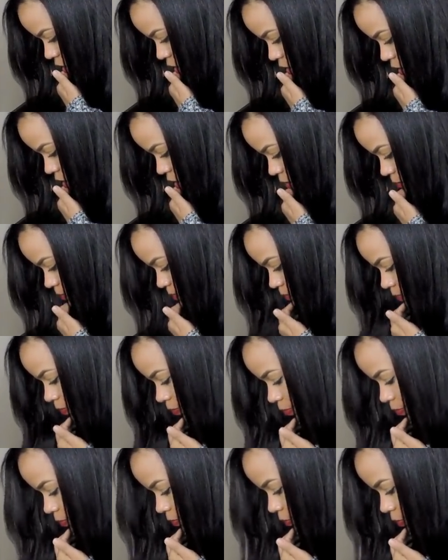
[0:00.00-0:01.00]
um,
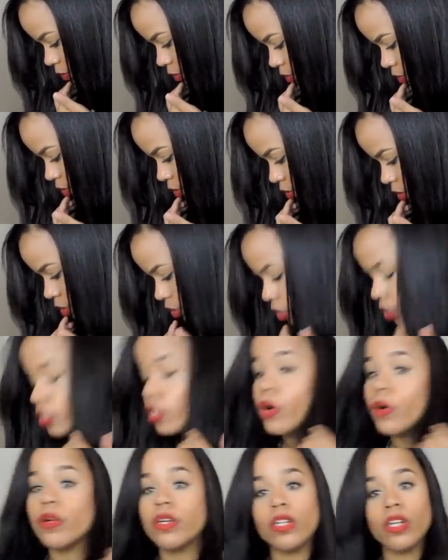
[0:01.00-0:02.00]

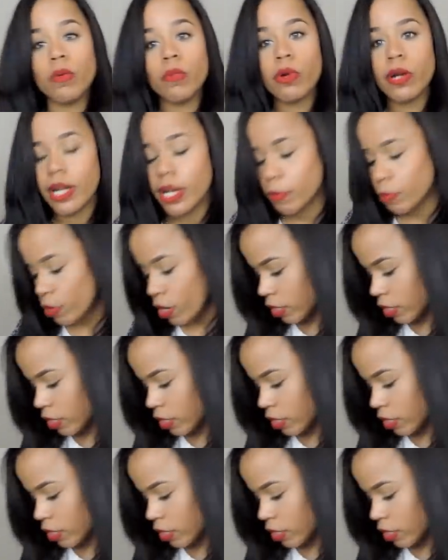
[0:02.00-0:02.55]
no, no more hair